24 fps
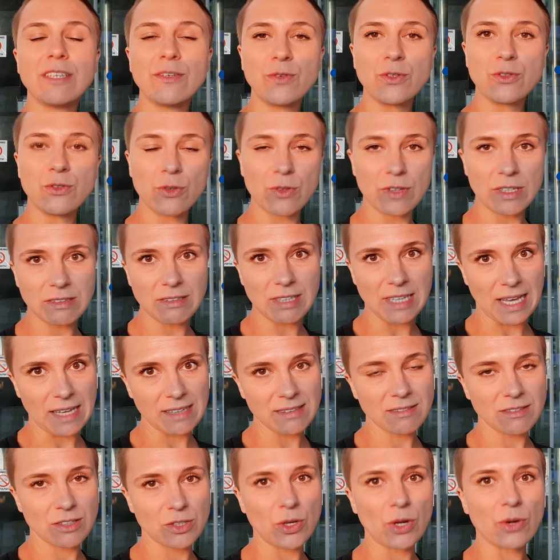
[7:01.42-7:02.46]
if you do the
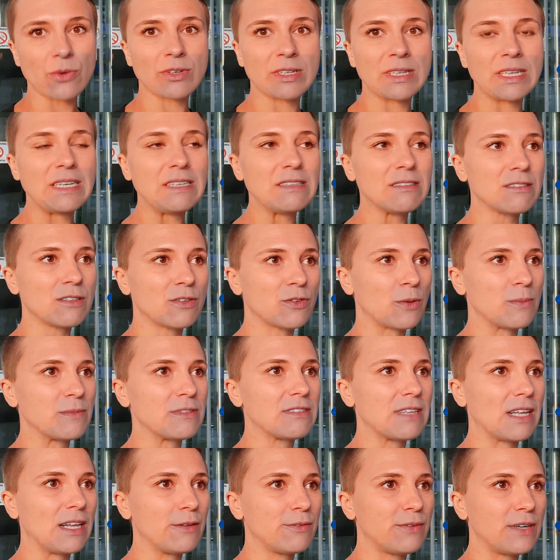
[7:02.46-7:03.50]
test, you're released from
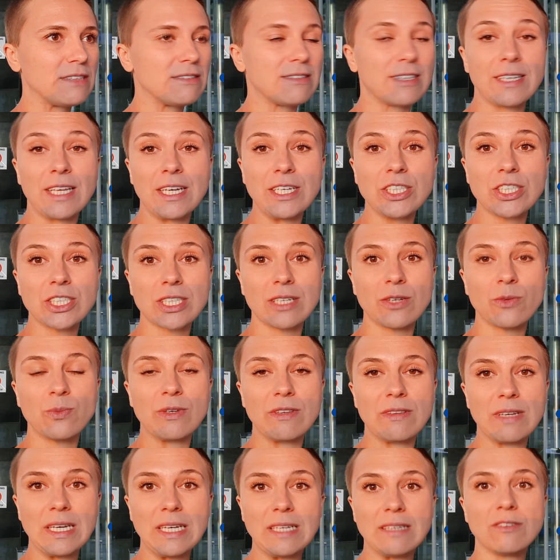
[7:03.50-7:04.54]
self-isolation
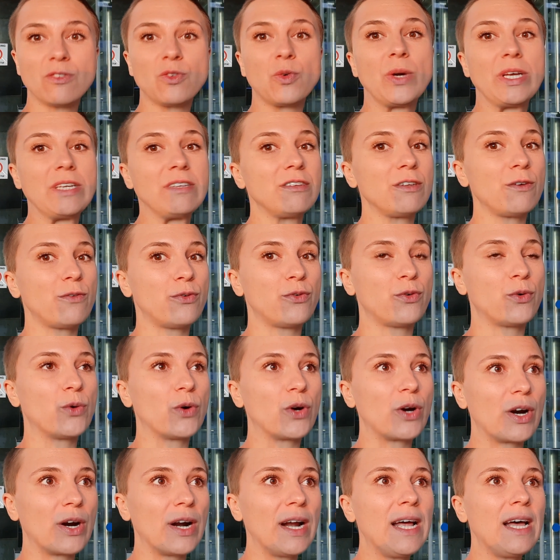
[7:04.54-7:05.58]
within
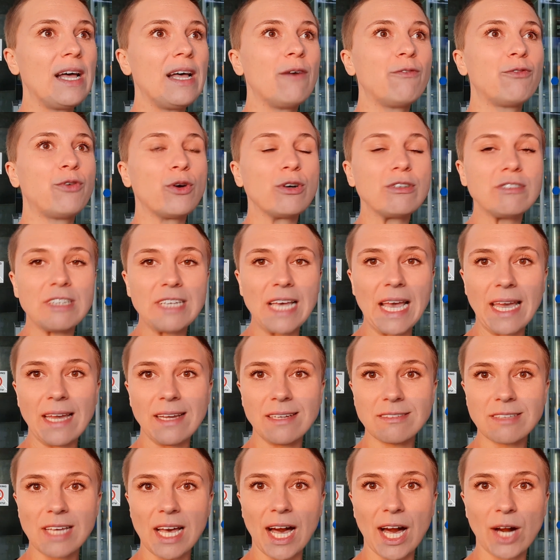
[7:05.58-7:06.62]

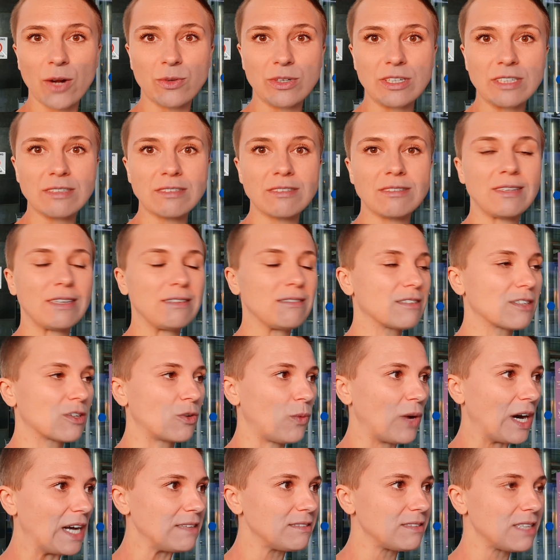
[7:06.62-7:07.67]
48 hours. That's
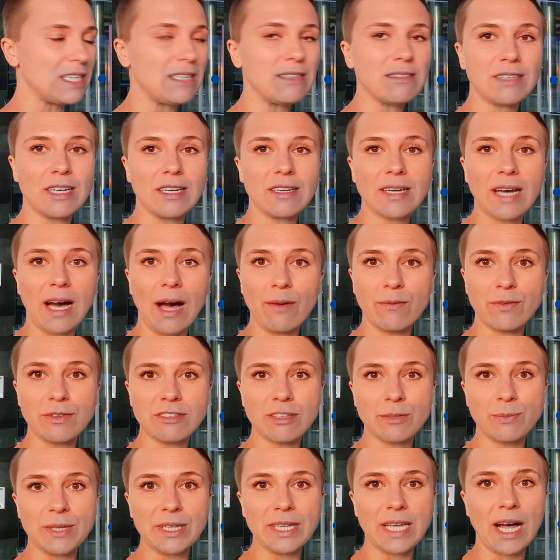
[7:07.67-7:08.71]
quite easy and
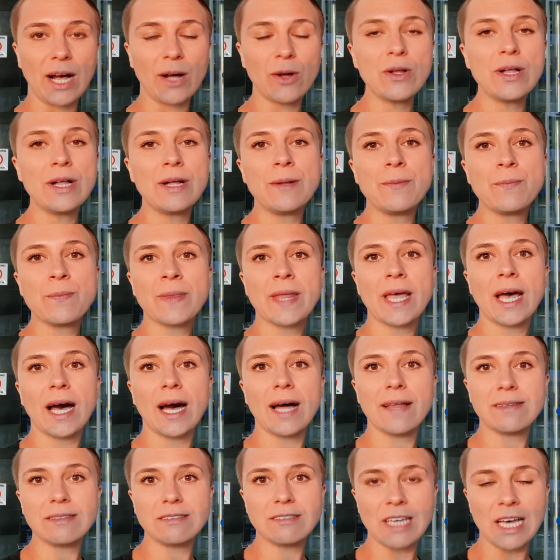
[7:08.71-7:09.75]
comfortable now.
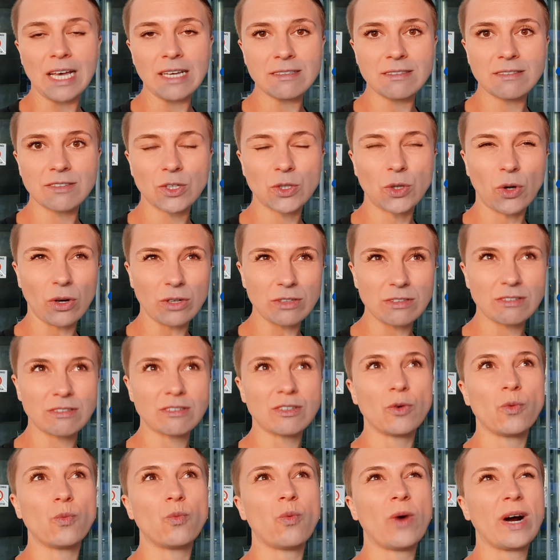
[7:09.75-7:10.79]
The test costs
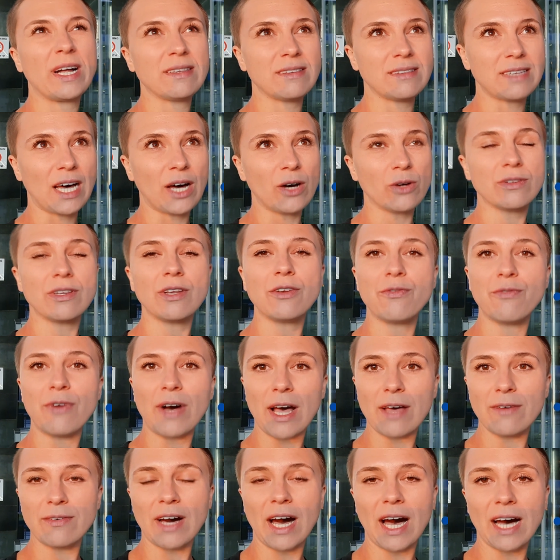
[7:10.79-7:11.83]

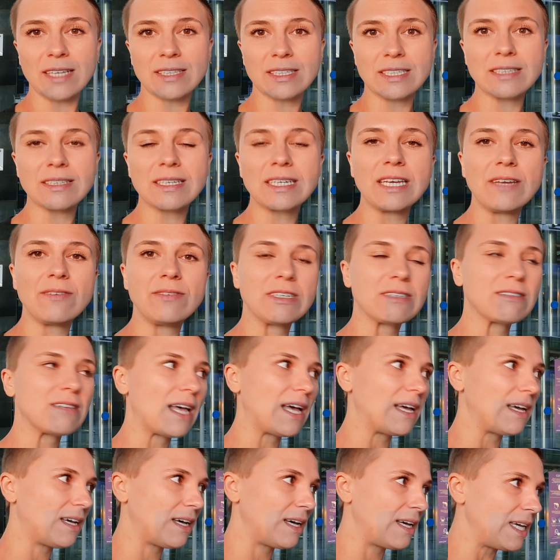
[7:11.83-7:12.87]
1,500 hryvnias
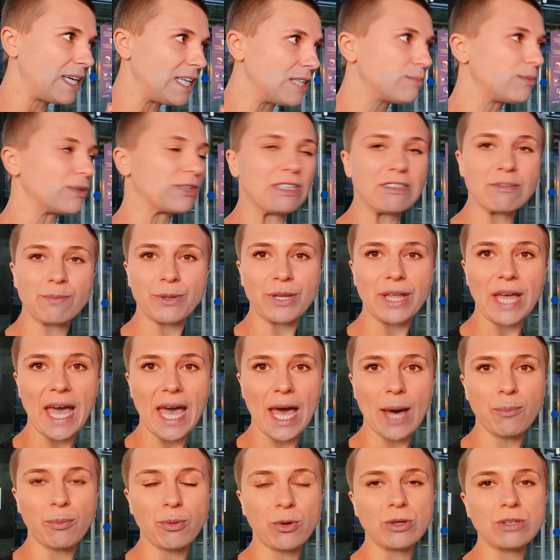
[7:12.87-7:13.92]
in Boryspil
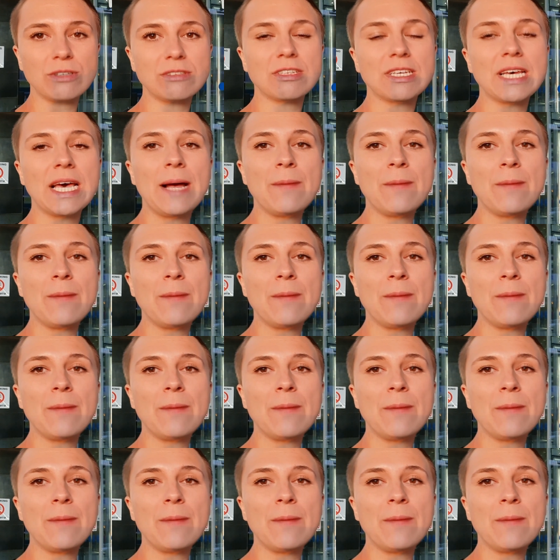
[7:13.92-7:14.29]
airport,